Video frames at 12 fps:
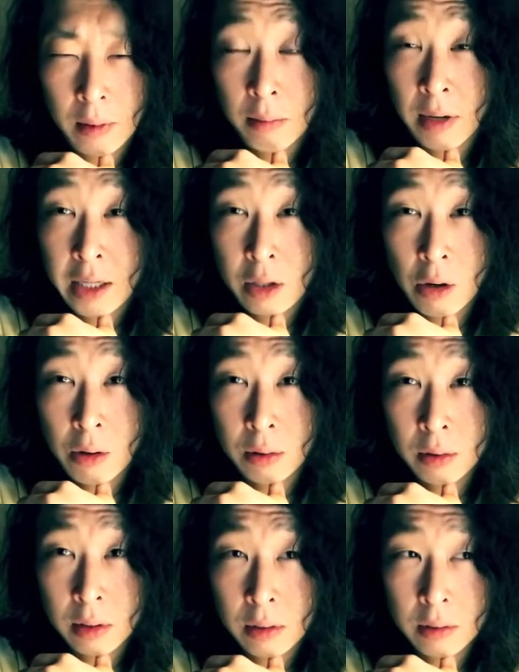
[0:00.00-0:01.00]
Play-Doh.
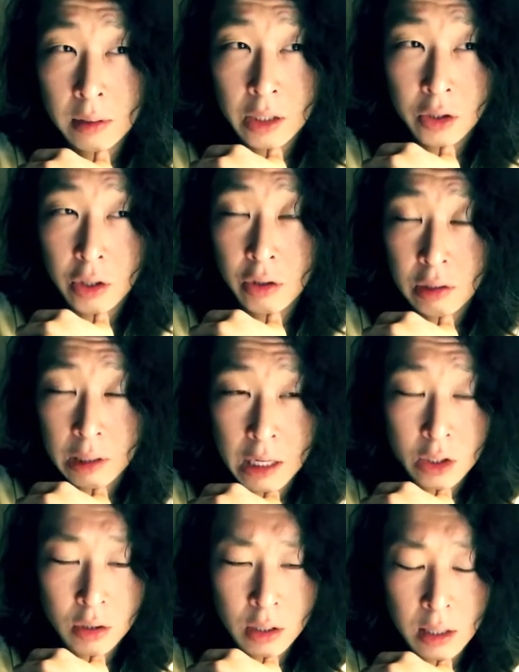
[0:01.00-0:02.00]
Actually, you can
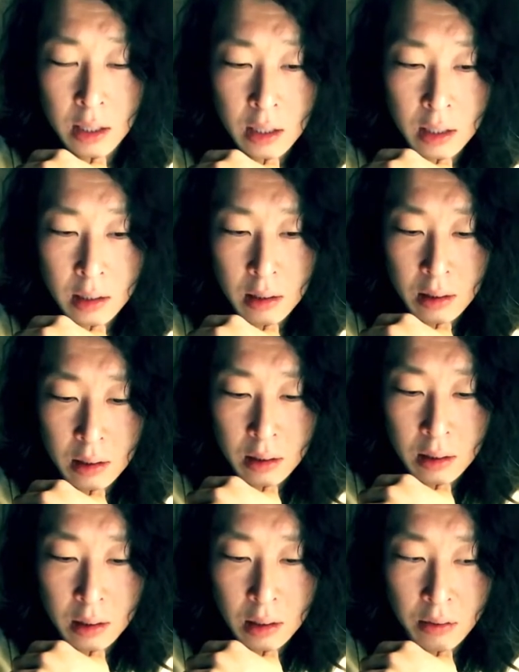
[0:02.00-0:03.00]
actually
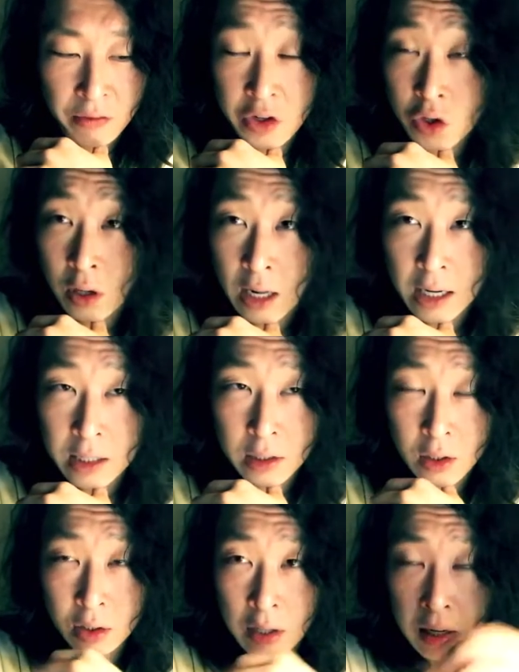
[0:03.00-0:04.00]
visualize
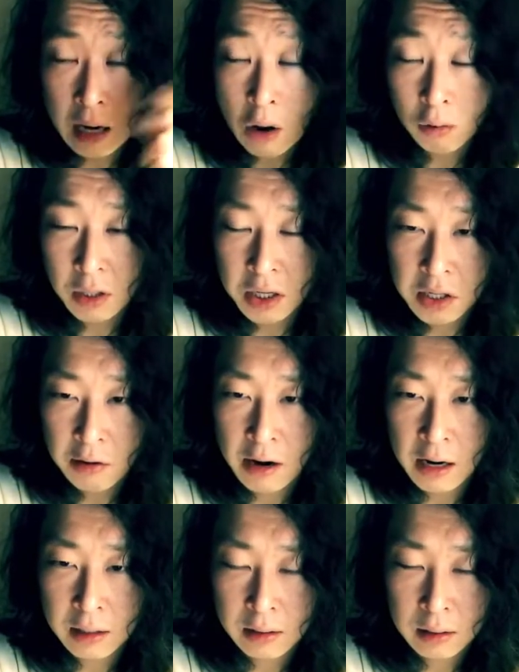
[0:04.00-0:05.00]
how
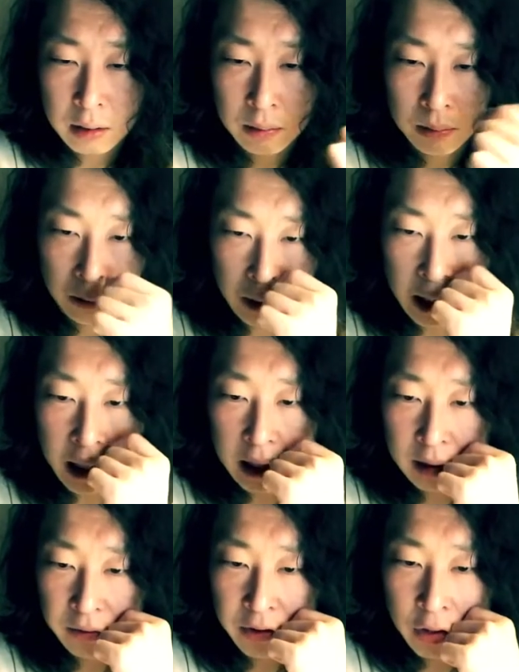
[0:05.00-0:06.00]
Tesseract
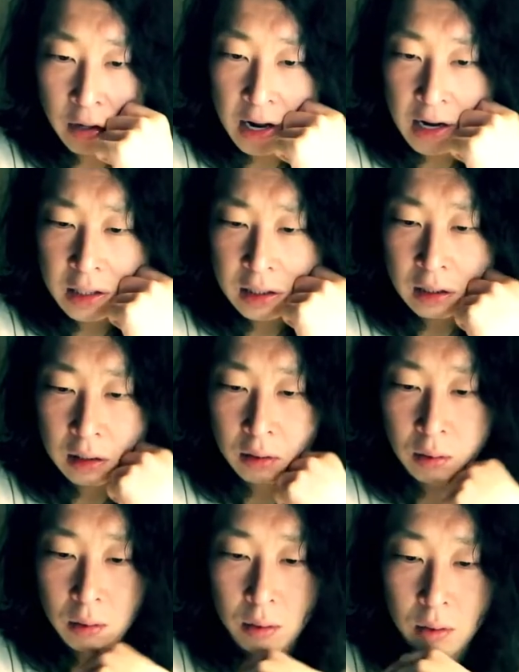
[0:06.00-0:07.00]
is visualized
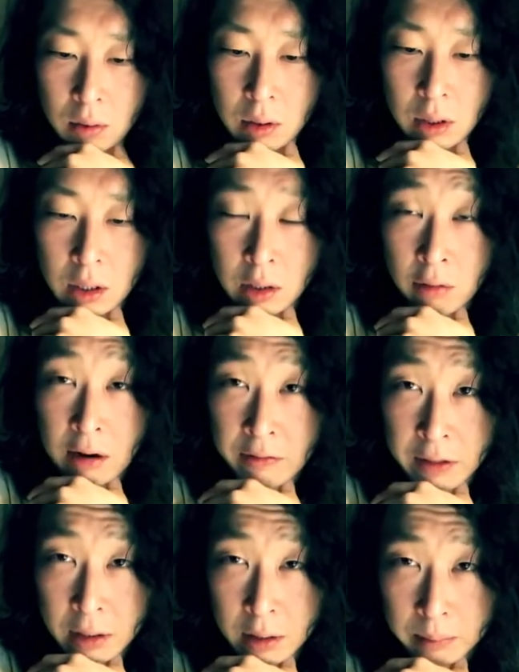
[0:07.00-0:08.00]
in
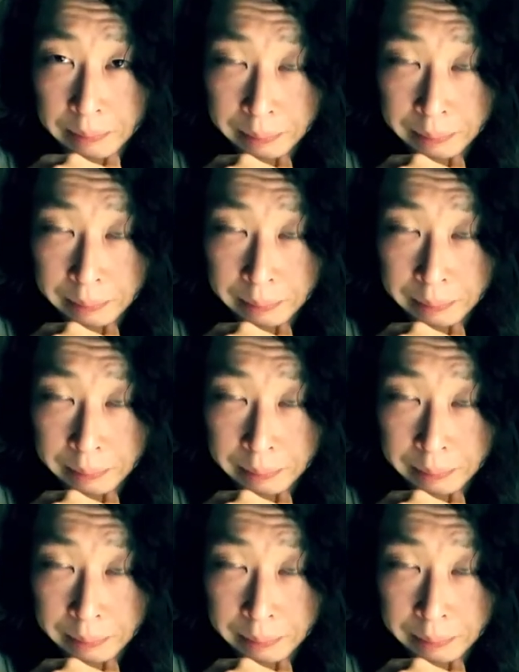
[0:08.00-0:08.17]
graphic.